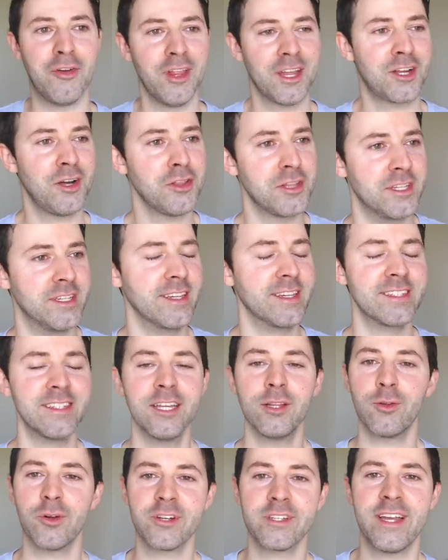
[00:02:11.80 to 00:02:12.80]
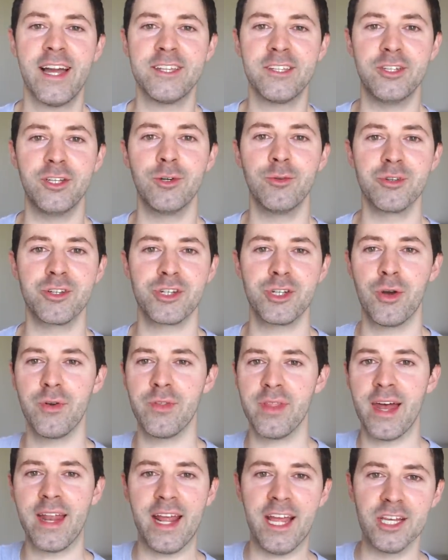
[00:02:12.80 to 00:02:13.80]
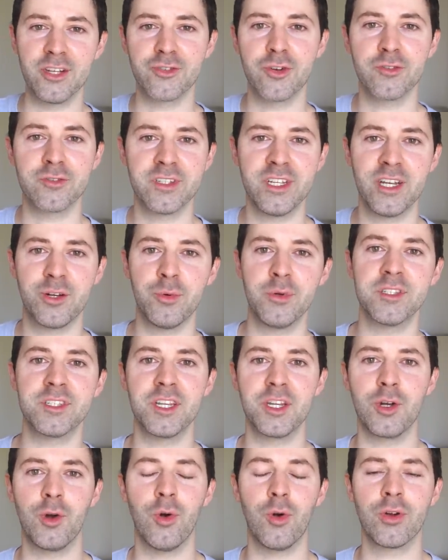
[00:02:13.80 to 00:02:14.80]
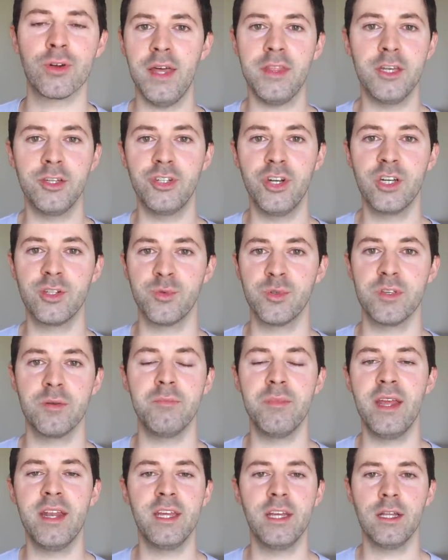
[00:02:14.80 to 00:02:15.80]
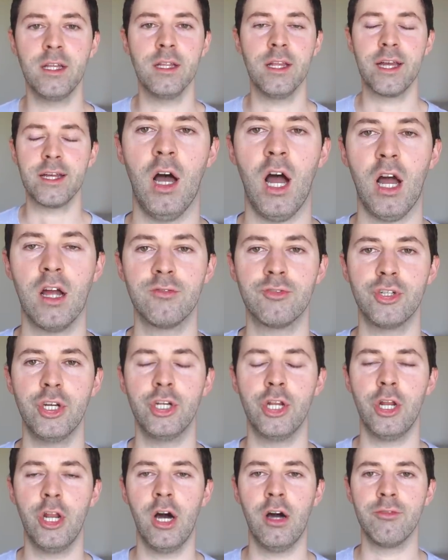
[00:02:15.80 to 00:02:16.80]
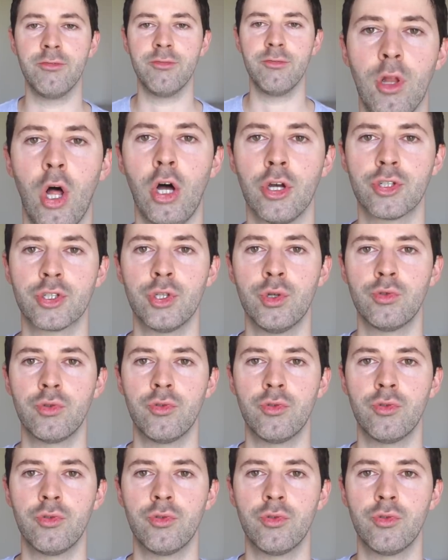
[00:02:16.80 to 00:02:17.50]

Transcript: feel like all the Disney lawyers had to do was show that intro sequence in court, and the judge was immediately like, "I've seen enough. Lawsuit